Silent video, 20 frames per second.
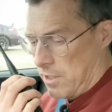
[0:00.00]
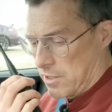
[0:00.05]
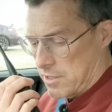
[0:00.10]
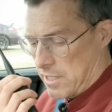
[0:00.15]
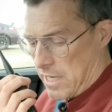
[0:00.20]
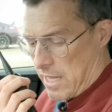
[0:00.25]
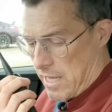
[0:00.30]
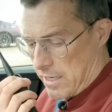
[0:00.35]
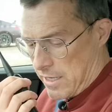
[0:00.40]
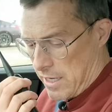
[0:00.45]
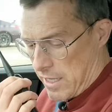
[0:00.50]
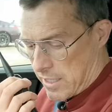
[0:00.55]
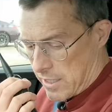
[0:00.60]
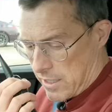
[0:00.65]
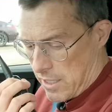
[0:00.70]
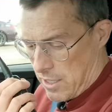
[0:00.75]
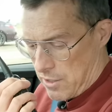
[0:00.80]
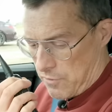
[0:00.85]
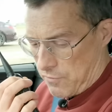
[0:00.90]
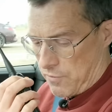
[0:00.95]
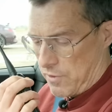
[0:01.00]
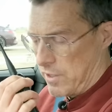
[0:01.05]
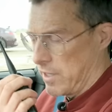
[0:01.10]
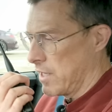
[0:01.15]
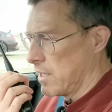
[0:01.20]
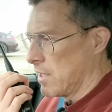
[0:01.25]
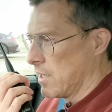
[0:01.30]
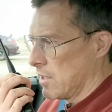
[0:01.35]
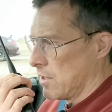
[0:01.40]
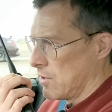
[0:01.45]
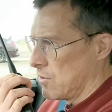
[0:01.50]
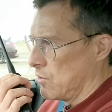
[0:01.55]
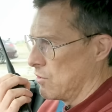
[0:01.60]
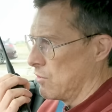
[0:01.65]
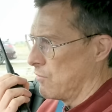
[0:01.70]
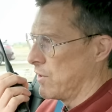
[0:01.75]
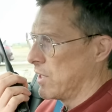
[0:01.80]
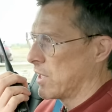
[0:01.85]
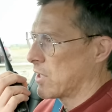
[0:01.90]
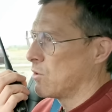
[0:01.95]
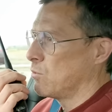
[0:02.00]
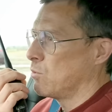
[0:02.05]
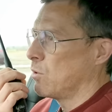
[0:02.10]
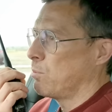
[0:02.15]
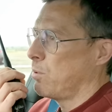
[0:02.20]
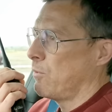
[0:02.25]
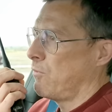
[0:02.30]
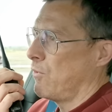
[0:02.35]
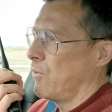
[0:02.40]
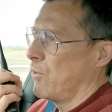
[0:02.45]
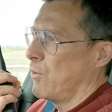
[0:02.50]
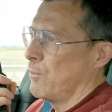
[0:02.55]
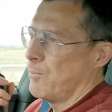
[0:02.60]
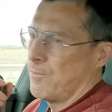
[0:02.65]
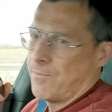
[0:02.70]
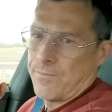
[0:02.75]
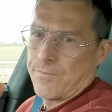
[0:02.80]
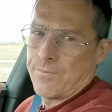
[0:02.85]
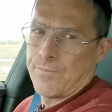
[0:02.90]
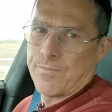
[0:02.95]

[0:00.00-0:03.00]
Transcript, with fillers: miles an hour, Nick, and hopefully your vehicle will perform.